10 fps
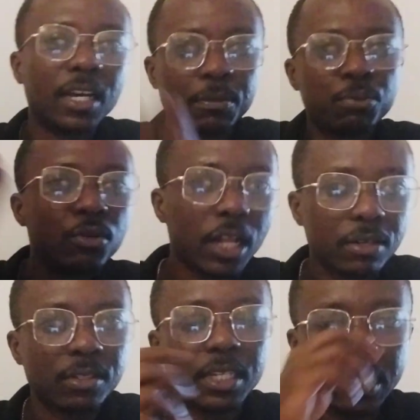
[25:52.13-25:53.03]
pull
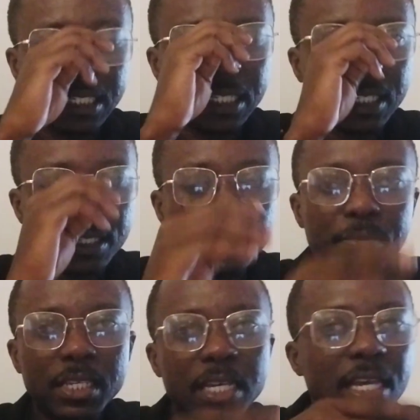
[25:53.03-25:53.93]
out. Yes.
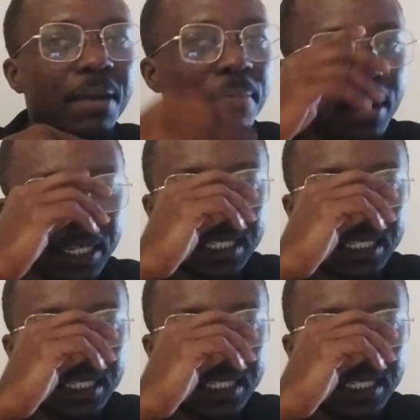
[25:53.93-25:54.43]
Now